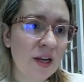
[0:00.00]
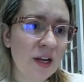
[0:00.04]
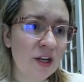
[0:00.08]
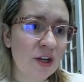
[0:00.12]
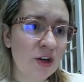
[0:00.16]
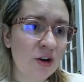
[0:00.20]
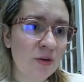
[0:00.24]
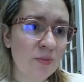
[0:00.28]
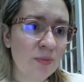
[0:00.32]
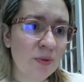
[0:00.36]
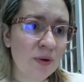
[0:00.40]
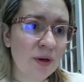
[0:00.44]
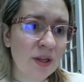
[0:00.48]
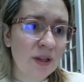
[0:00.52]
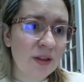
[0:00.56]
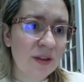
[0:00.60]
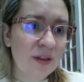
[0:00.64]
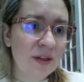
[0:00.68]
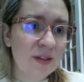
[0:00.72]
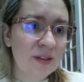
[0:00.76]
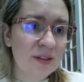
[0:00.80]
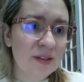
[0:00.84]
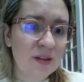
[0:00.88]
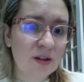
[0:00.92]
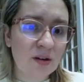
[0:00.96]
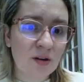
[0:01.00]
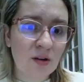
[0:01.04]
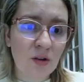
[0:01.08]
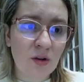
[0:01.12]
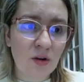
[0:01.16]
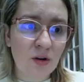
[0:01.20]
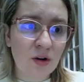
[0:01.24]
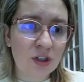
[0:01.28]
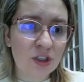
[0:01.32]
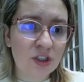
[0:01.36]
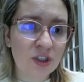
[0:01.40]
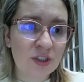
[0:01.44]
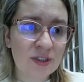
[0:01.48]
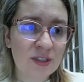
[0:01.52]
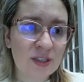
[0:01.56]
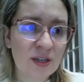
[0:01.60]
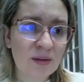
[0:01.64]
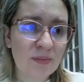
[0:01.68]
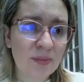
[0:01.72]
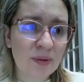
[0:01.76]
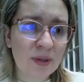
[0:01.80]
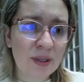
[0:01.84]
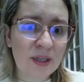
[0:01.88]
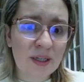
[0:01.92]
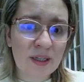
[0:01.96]
and you're putting this on a larger
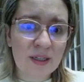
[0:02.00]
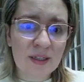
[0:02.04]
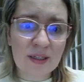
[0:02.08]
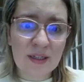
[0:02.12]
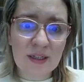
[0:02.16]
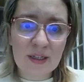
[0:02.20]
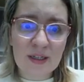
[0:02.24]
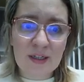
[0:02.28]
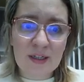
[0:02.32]
template,